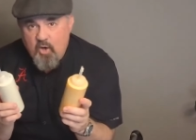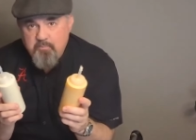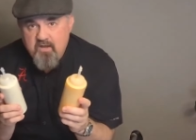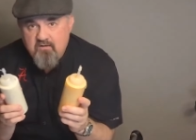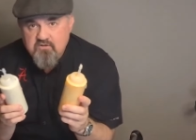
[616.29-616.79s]

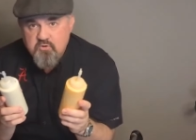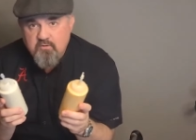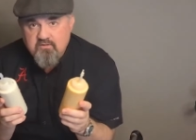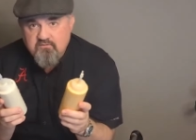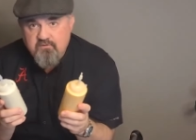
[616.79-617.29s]
Hope y'all
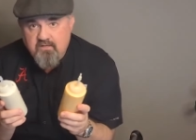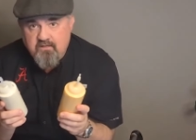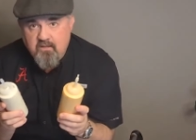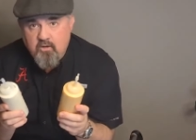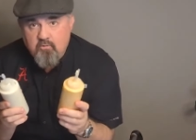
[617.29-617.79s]
enjoyed this
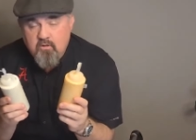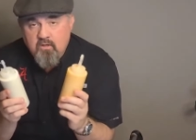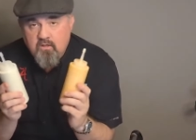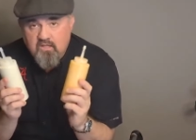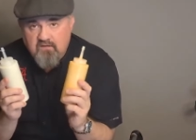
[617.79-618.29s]
video.
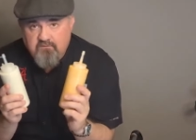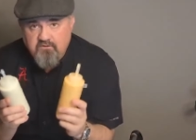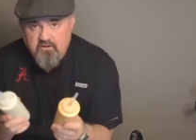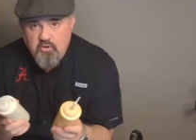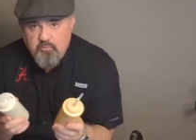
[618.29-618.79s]
If you
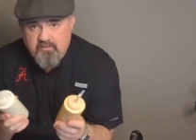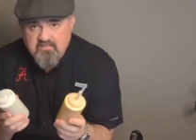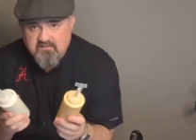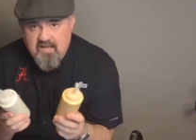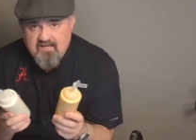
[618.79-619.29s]
do,
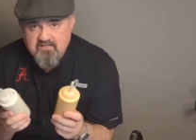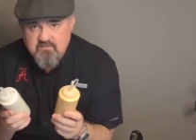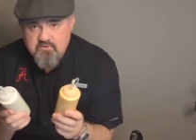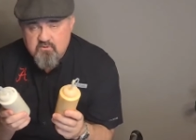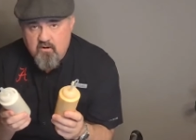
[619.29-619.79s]
please like and
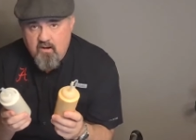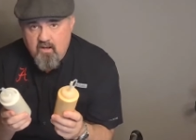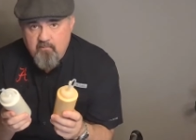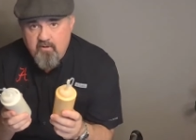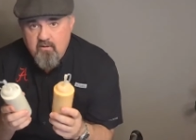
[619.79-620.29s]

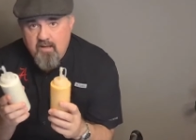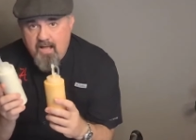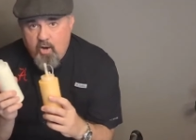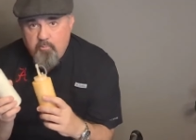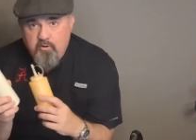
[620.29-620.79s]
subscribe.
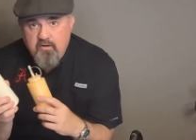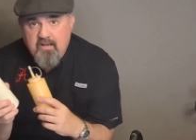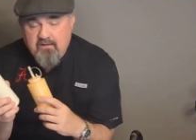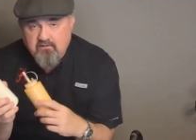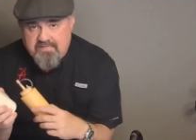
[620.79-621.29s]
I'll
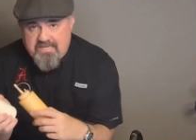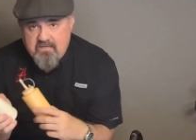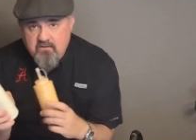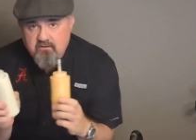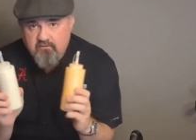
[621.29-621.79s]
put a
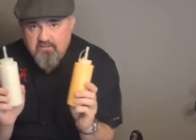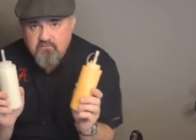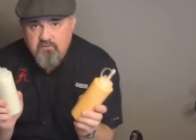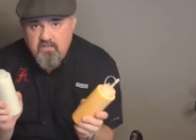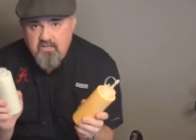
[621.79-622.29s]
link to this
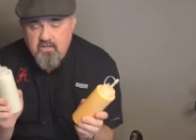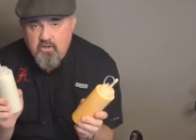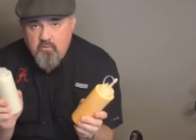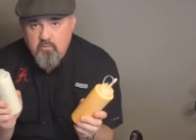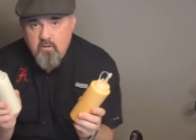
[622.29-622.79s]

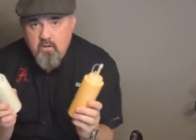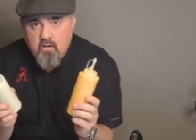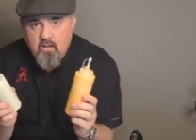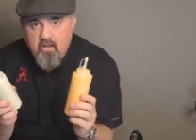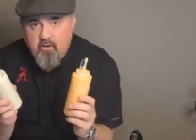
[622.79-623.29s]
video
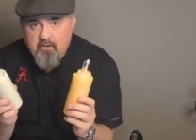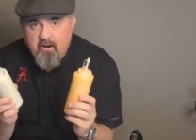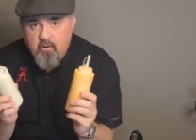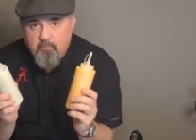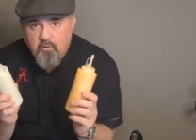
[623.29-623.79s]
on
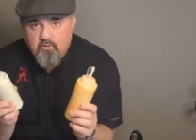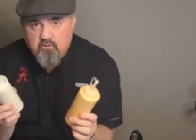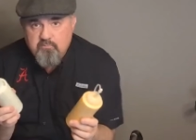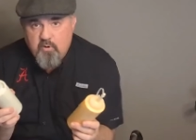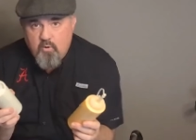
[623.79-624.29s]
our
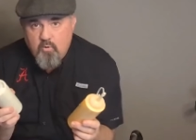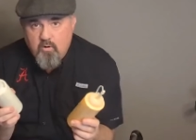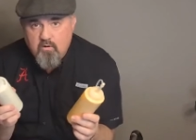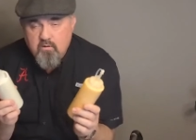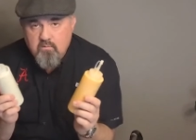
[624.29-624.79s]
pulled
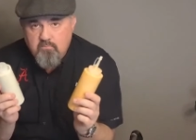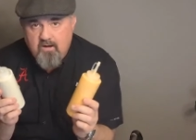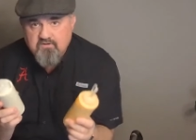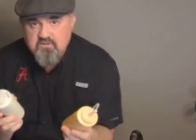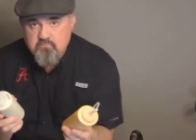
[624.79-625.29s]
pork
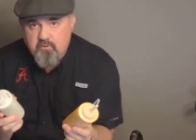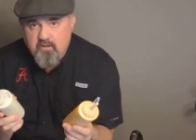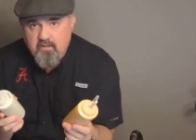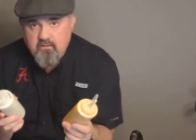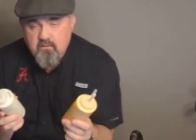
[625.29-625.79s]
Boston
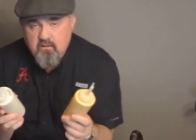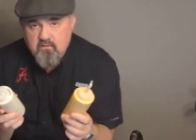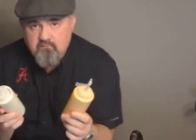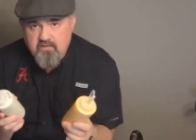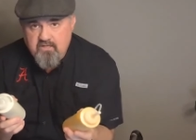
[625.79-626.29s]
butt
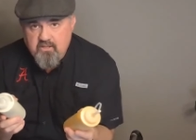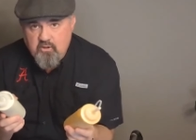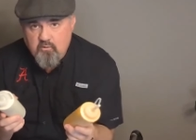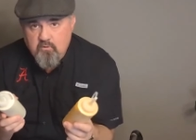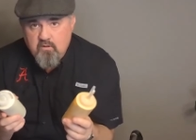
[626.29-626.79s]

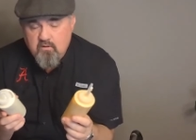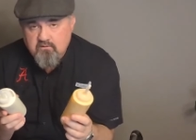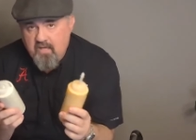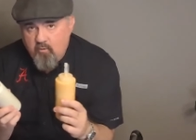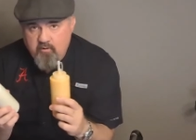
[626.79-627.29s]
video
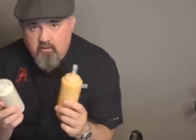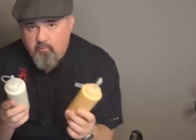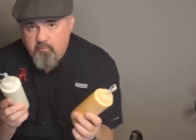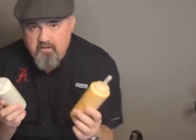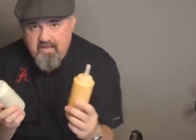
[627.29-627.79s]
that we'll
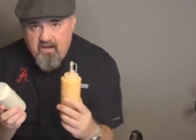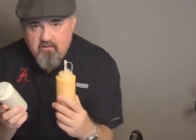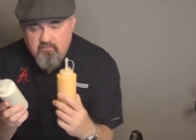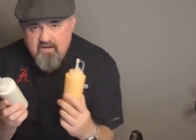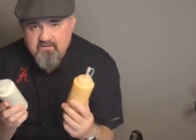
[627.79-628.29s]
put
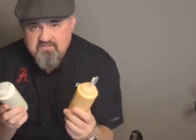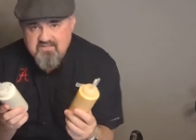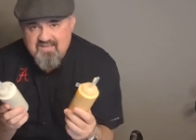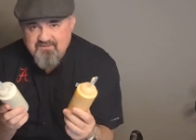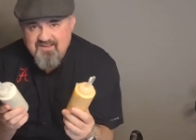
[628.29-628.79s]
out around the
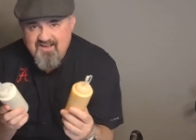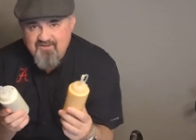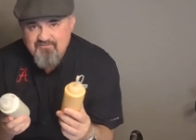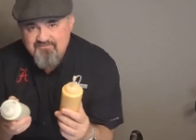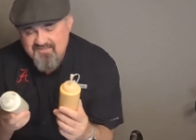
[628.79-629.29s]
same time.